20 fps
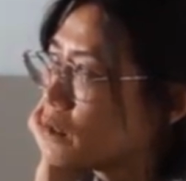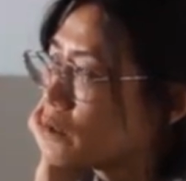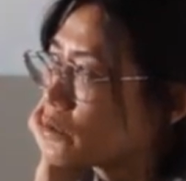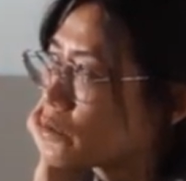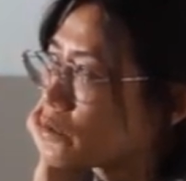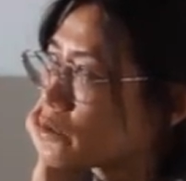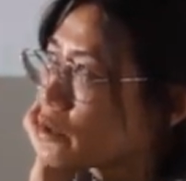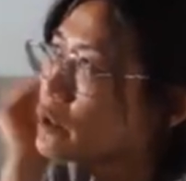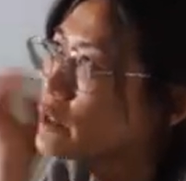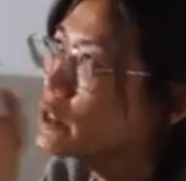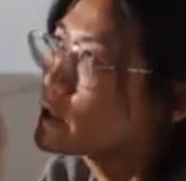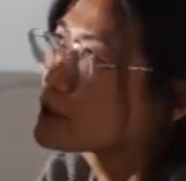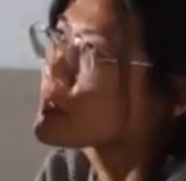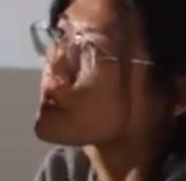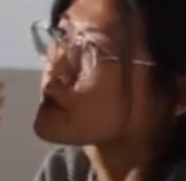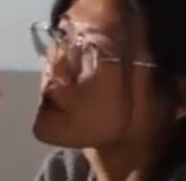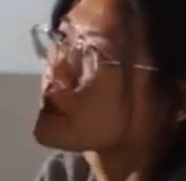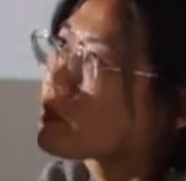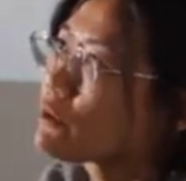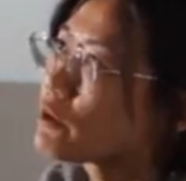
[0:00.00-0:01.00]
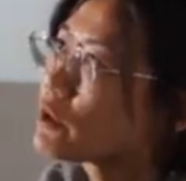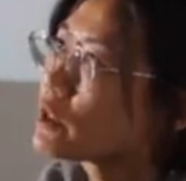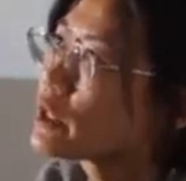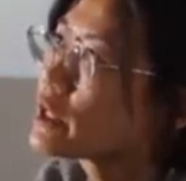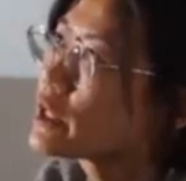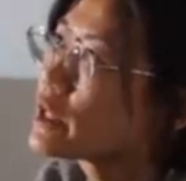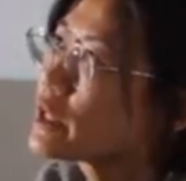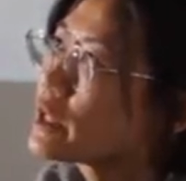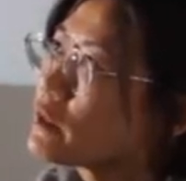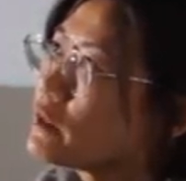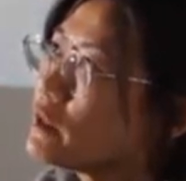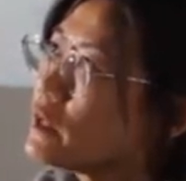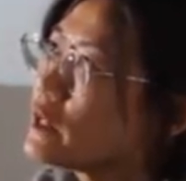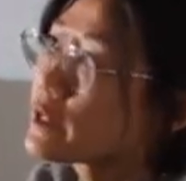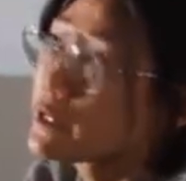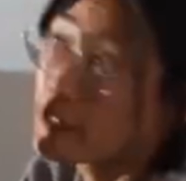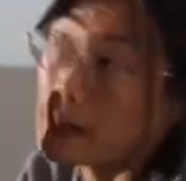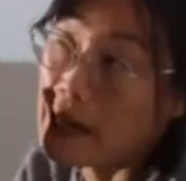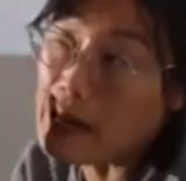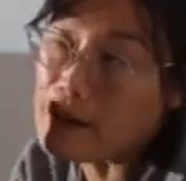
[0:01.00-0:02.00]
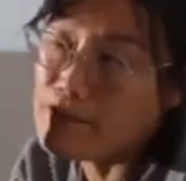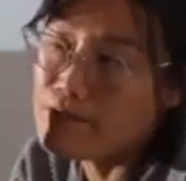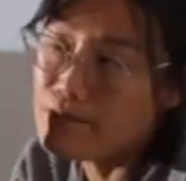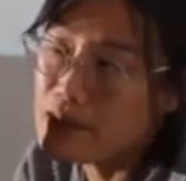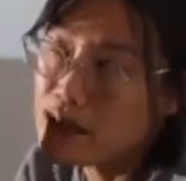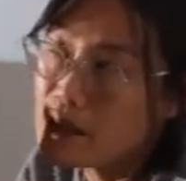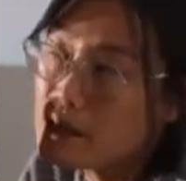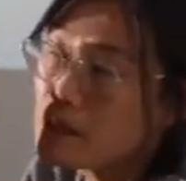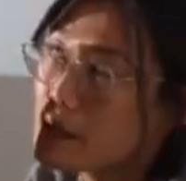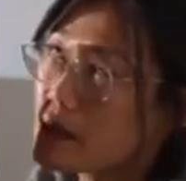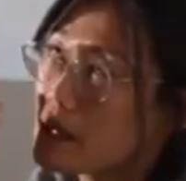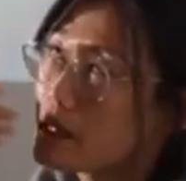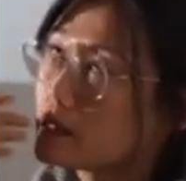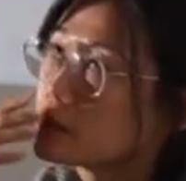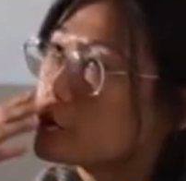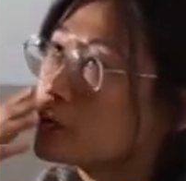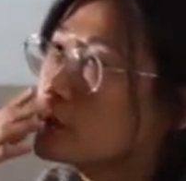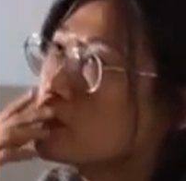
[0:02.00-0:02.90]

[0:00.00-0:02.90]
Not necessarily. It can be as a